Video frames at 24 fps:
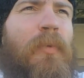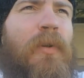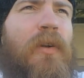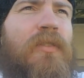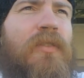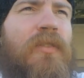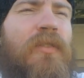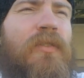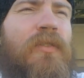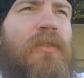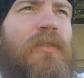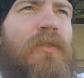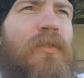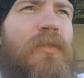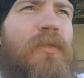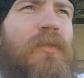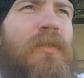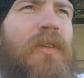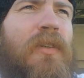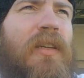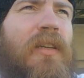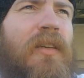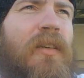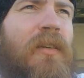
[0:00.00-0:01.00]
personal
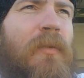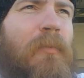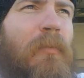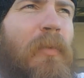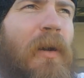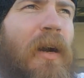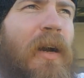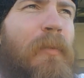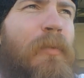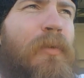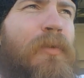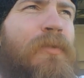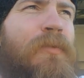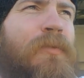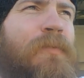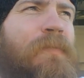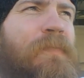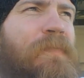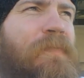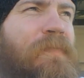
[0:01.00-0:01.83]
Bible,